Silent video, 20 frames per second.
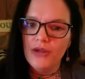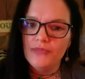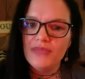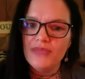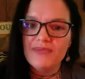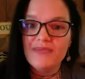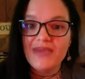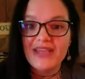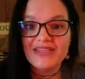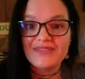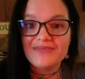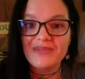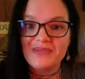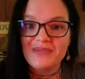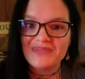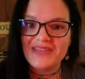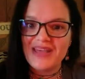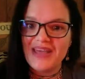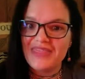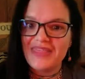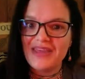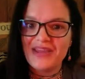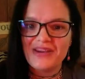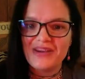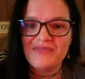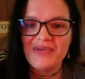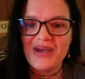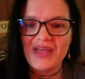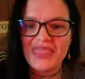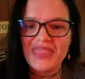it makes me upset thinking
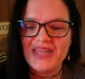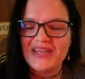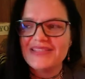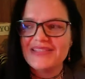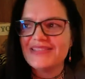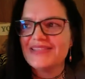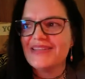about this.